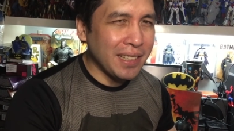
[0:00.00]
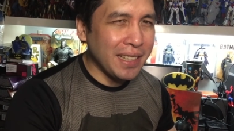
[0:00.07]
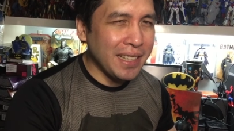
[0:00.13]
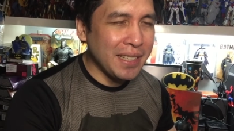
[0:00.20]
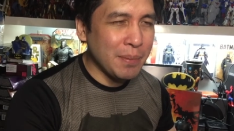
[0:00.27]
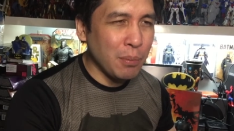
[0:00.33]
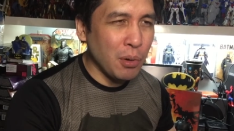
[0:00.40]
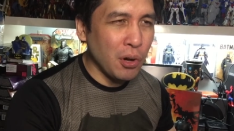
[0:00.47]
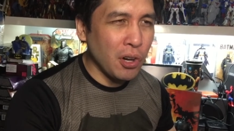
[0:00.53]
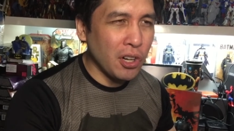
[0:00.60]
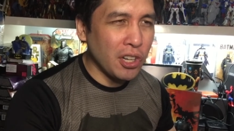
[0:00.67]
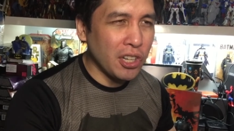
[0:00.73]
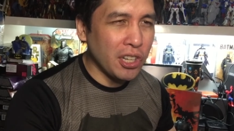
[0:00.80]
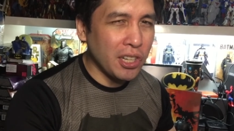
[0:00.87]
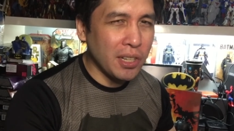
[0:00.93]
He's
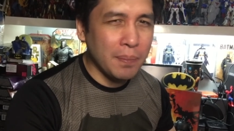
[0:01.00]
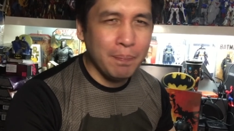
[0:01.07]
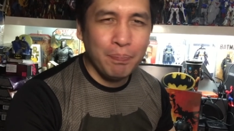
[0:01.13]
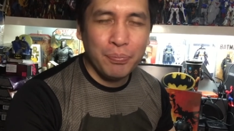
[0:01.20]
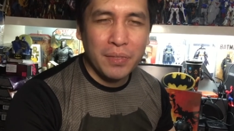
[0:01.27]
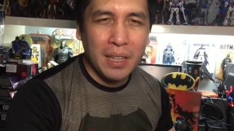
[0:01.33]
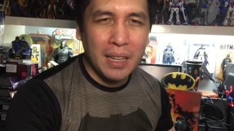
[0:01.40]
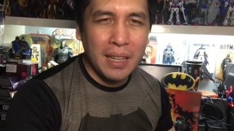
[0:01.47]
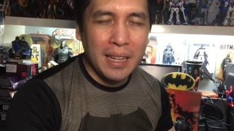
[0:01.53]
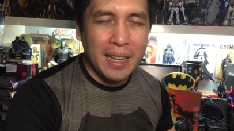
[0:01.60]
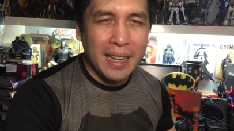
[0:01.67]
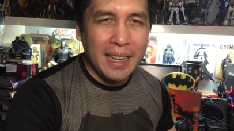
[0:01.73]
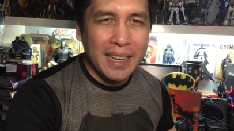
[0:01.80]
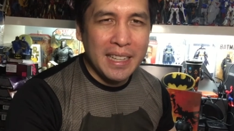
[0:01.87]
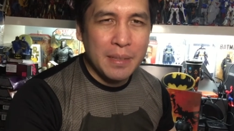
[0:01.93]
more
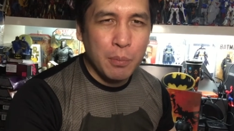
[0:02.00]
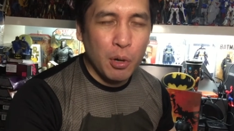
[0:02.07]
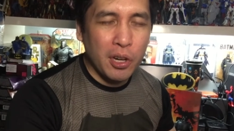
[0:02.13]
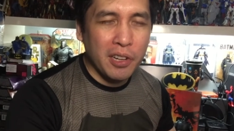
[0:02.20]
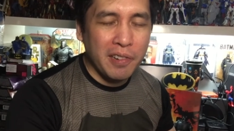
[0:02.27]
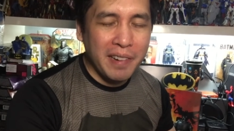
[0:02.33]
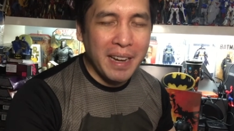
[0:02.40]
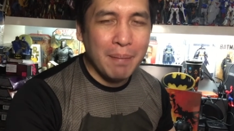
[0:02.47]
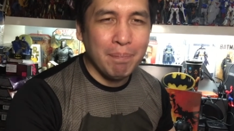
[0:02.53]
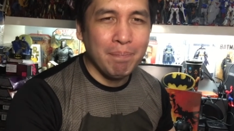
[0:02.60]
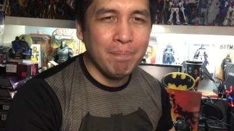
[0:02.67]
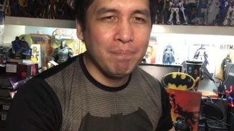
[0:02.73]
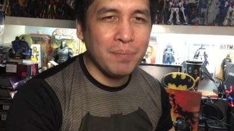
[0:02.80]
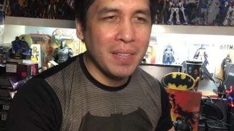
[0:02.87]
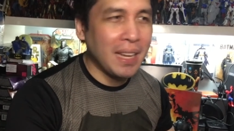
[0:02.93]
grim,
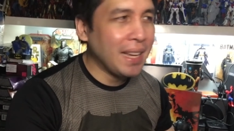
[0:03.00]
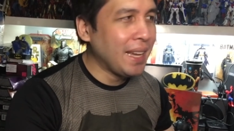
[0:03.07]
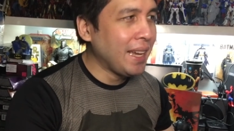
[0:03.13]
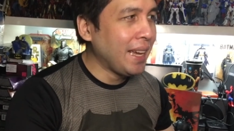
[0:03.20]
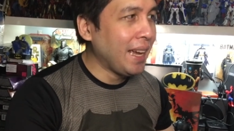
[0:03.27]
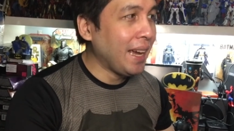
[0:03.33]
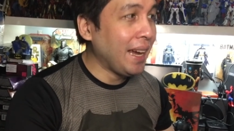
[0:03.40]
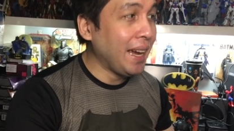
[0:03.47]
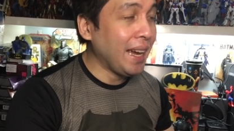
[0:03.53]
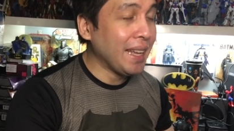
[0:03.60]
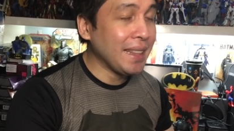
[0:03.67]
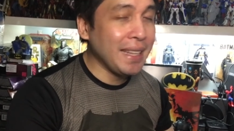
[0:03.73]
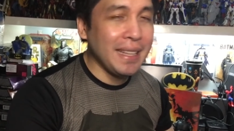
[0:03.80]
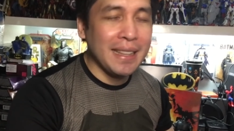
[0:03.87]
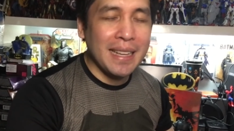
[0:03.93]

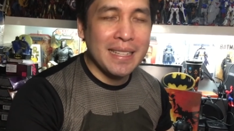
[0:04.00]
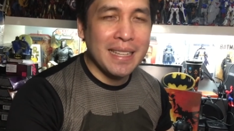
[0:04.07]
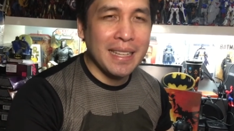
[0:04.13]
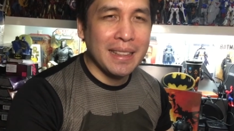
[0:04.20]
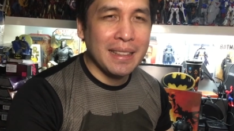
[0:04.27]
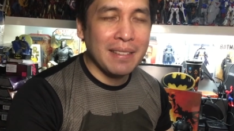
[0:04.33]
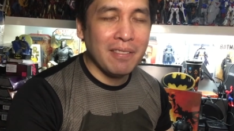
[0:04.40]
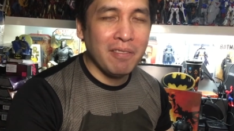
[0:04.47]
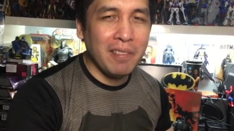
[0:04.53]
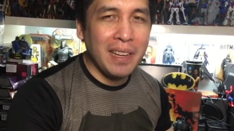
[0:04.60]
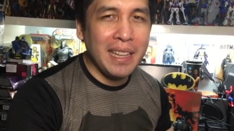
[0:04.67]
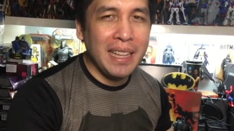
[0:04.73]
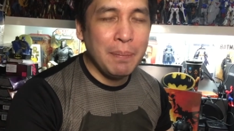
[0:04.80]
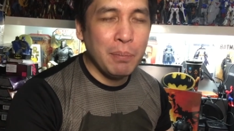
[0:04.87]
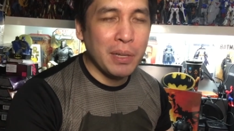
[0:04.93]
and he doesn't
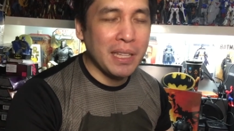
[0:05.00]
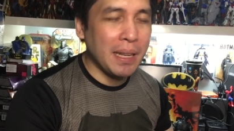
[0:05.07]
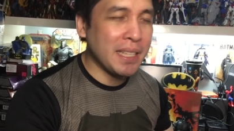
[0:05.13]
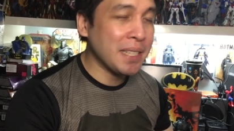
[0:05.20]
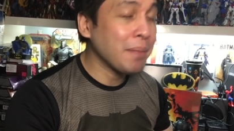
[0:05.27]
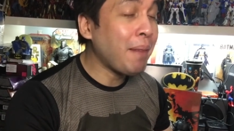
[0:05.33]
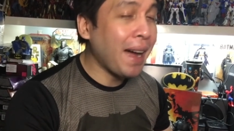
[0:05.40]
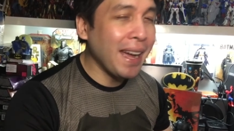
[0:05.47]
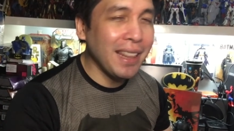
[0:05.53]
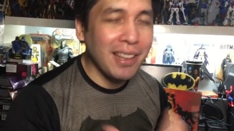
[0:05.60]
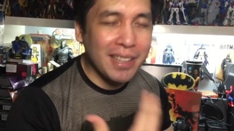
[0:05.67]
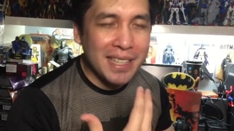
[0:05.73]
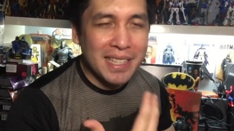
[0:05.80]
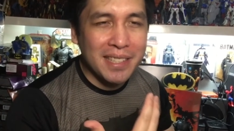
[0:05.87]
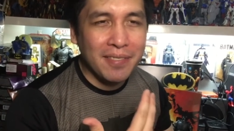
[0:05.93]
really put a smile
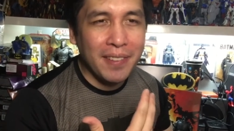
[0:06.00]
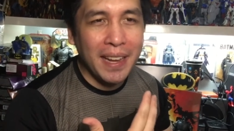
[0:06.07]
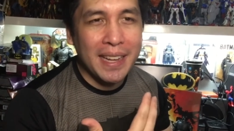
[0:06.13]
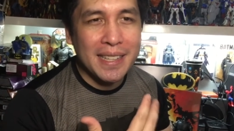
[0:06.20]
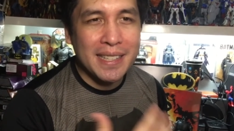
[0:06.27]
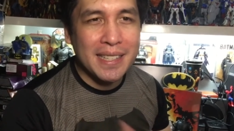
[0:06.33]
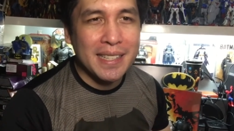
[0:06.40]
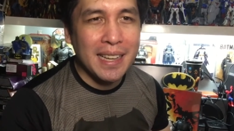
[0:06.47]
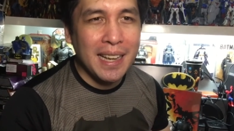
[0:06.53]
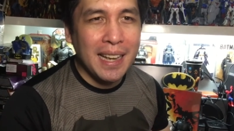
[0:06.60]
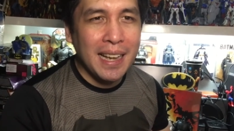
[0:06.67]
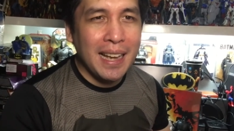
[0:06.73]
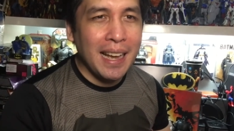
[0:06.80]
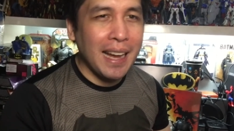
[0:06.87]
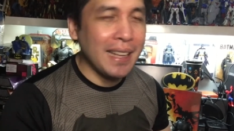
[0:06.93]
on his face
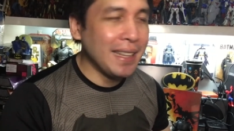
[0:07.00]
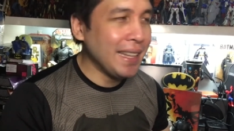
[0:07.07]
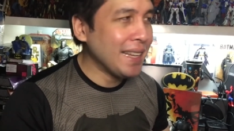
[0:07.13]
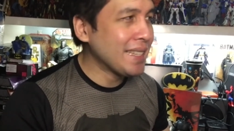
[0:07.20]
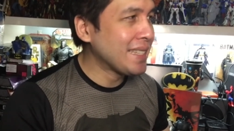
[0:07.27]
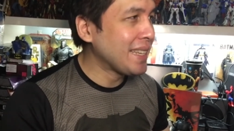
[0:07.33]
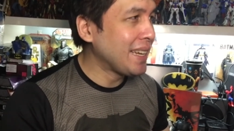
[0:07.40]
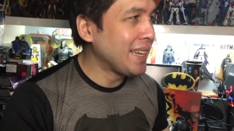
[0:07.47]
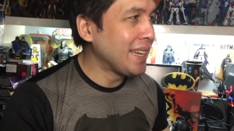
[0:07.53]
unless,